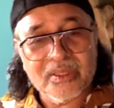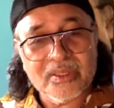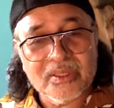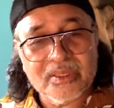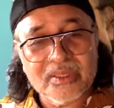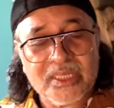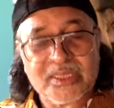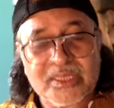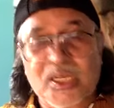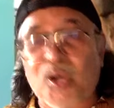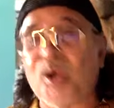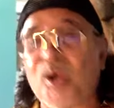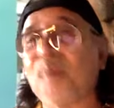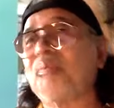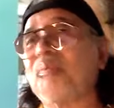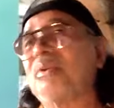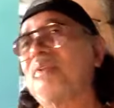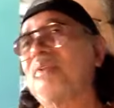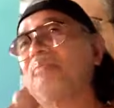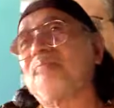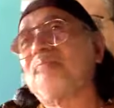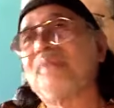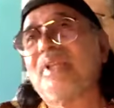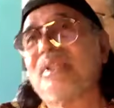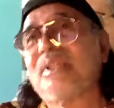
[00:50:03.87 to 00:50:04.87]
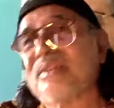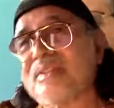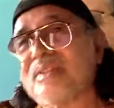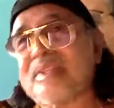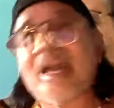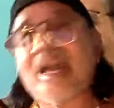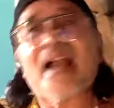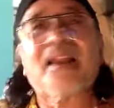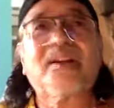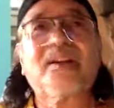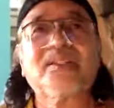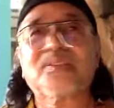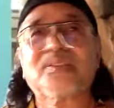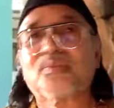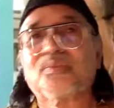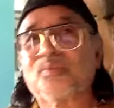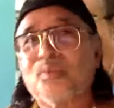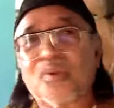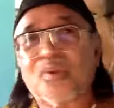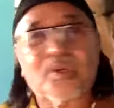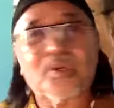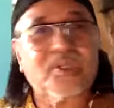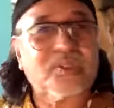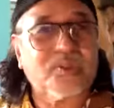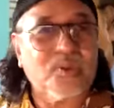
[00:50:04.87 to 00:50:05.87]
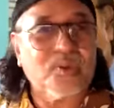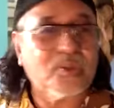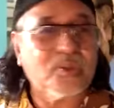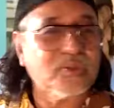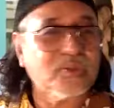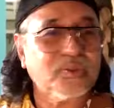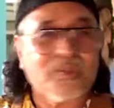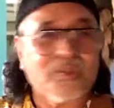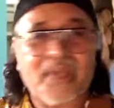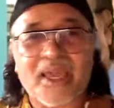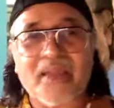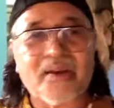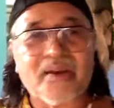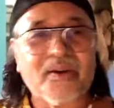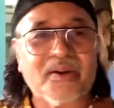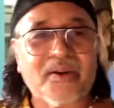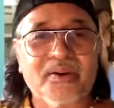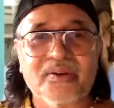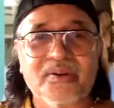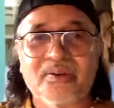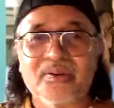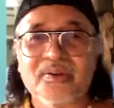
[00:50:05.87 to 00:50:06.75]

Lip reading: there's a couple of $1 million worth altogether.